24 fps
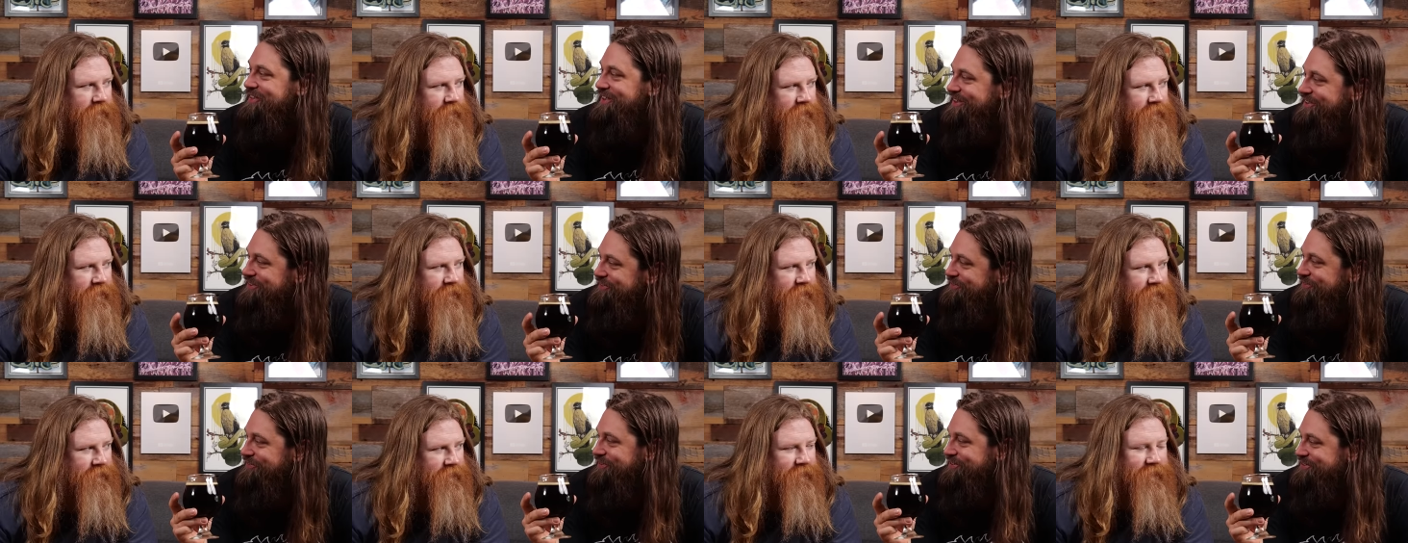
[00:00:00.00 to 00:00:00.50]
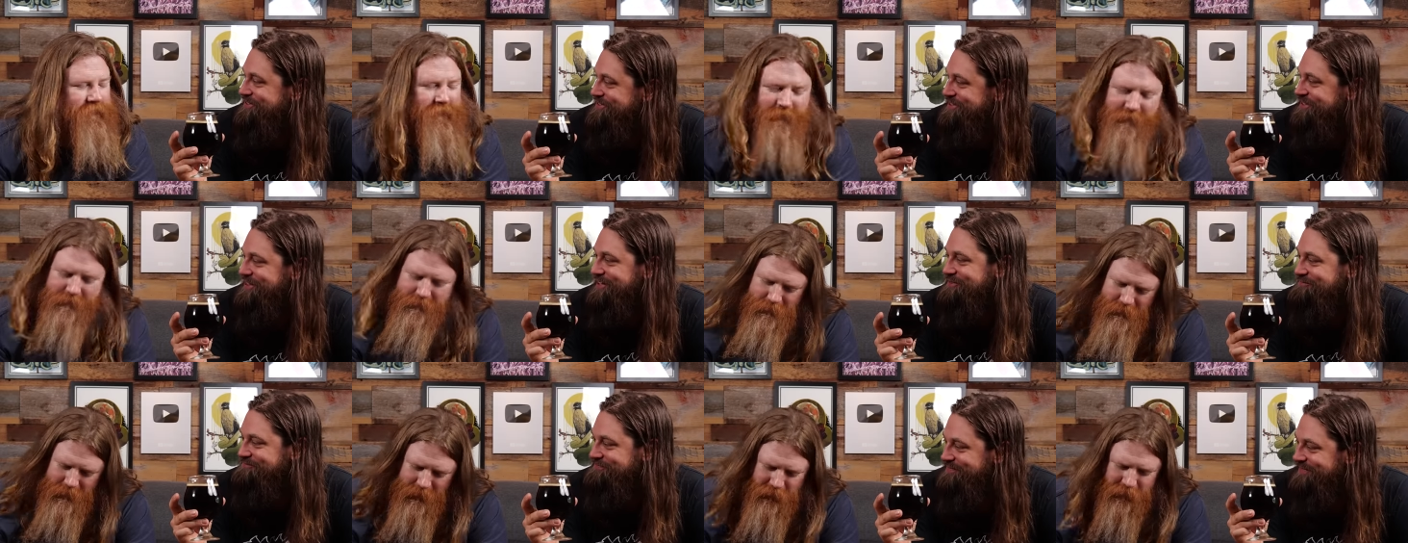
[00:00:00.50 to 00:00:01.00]
Speaker 1: done that the first
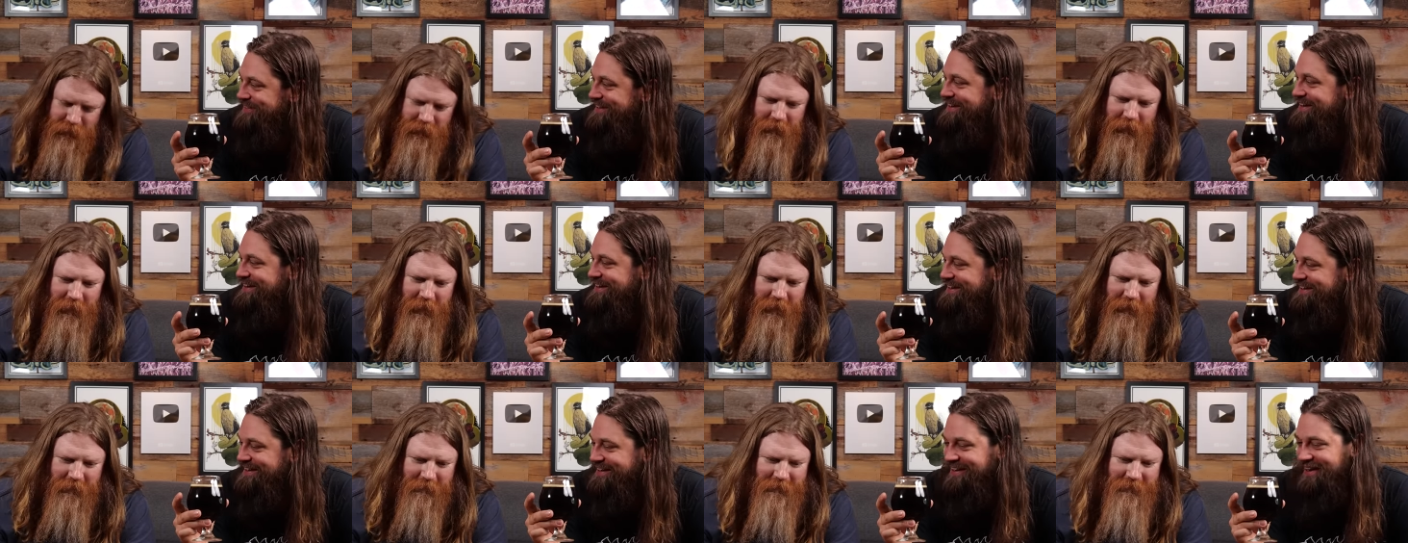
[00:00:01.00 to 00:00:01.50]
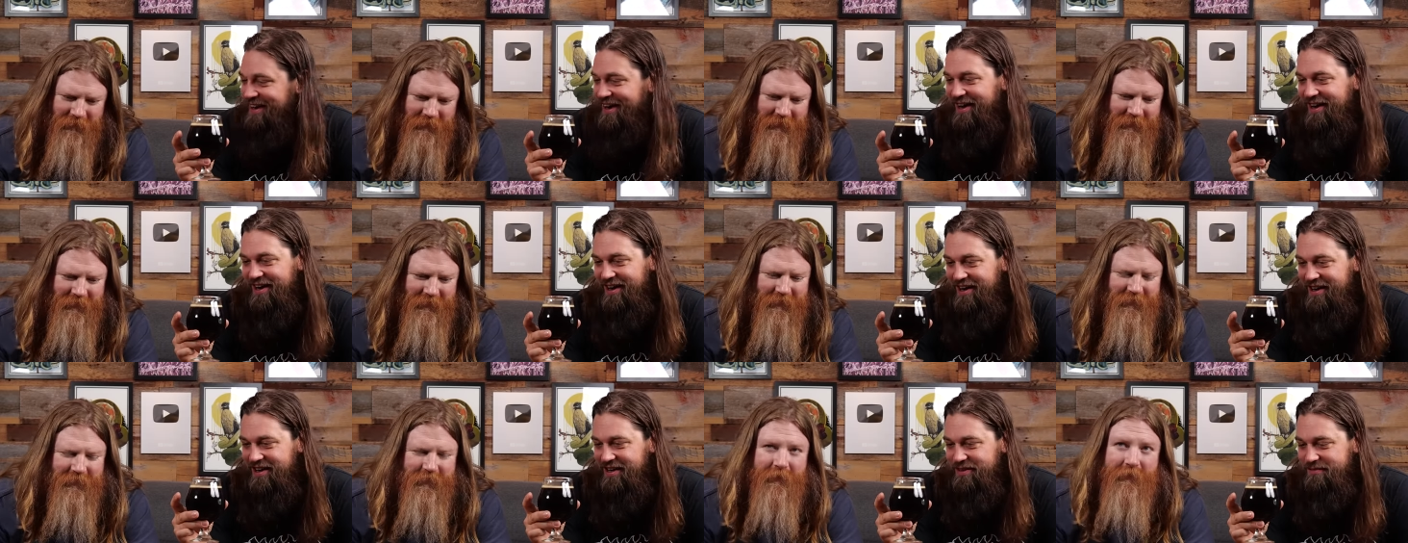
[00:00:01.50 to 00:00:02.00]
time. We should have. Uh
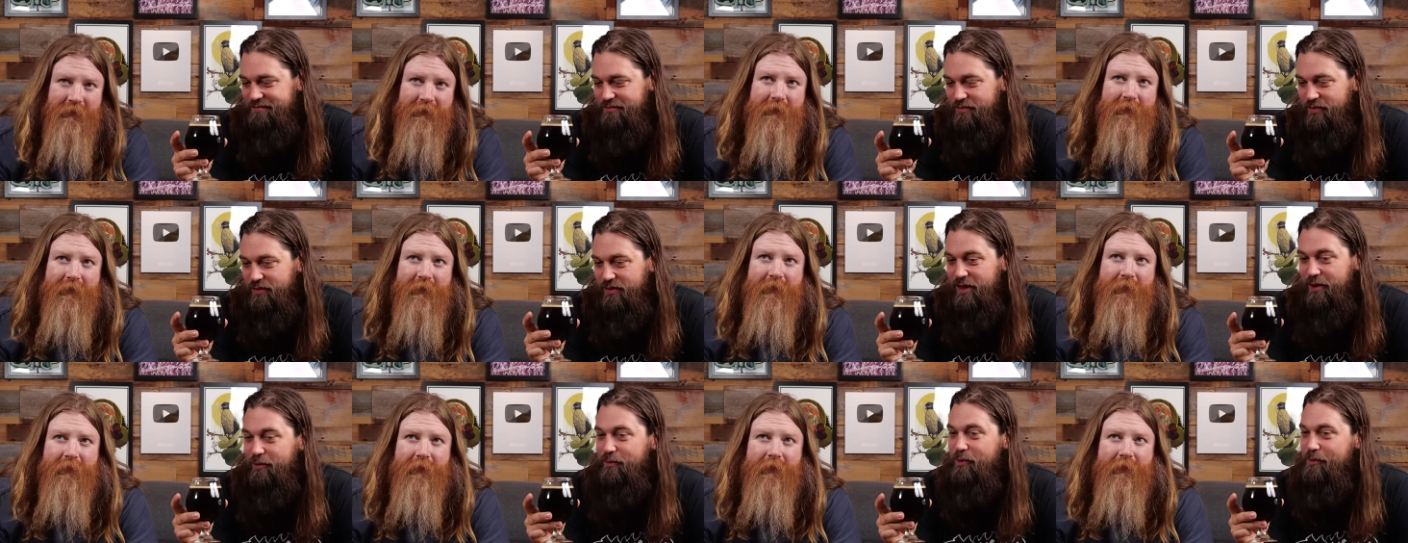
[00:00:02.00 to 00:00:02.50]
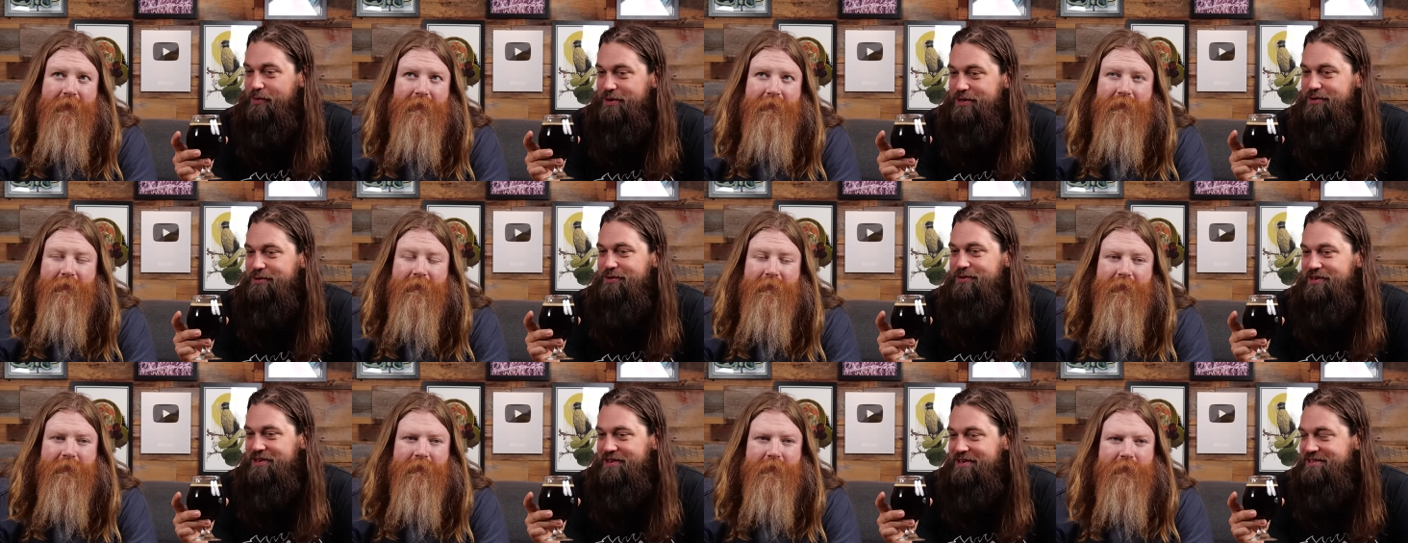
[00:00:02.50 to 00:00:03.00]
huh. Then what we
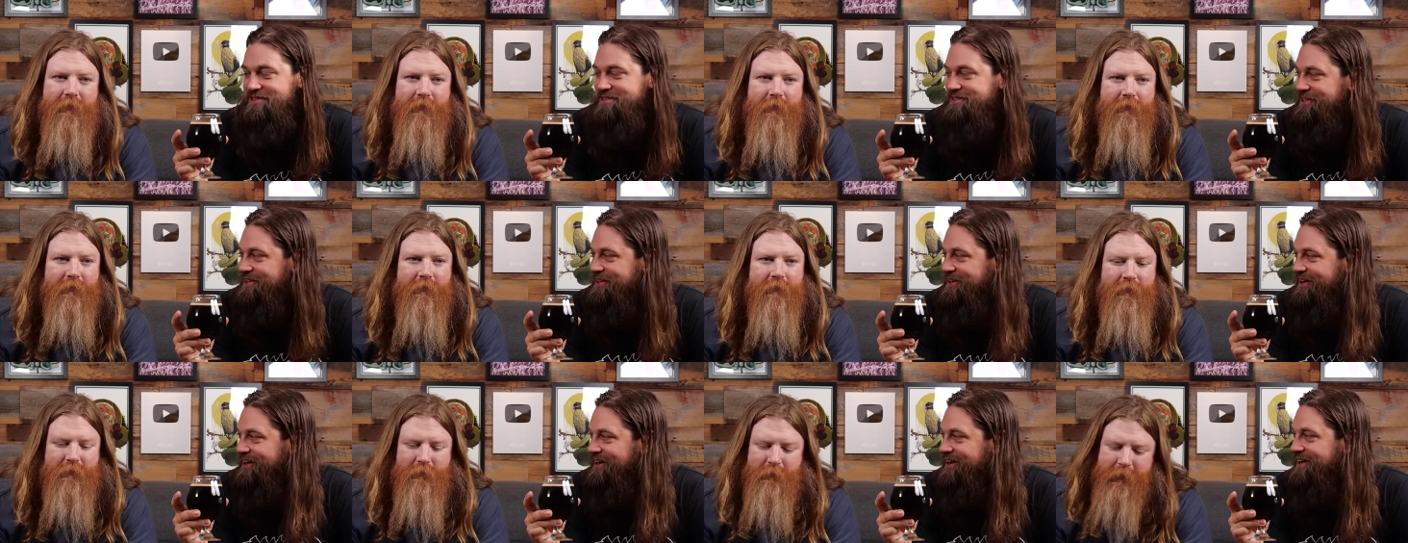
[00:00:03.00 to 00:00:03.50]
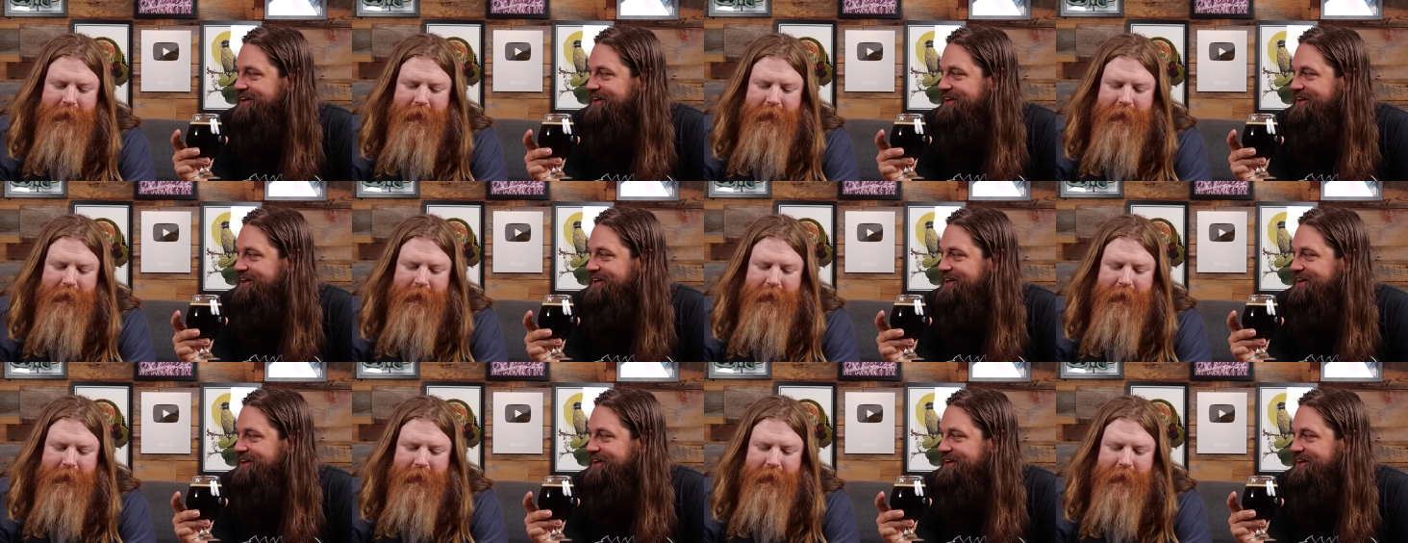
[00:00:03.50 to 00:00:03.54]
do with the yeast starter?